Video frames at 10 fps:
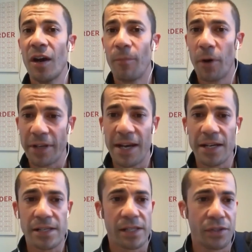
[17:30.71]

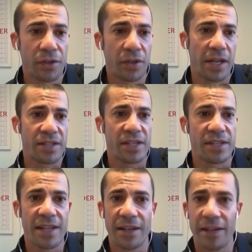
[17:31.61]
podcast, and you can access
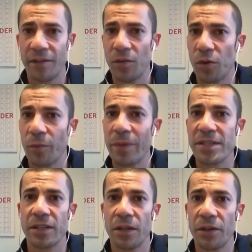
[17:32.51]
that at
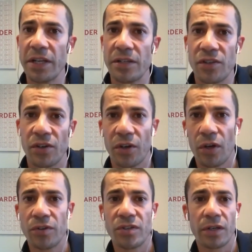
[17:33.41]

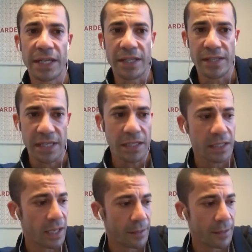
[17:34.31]
augmentedlearning.co.nz.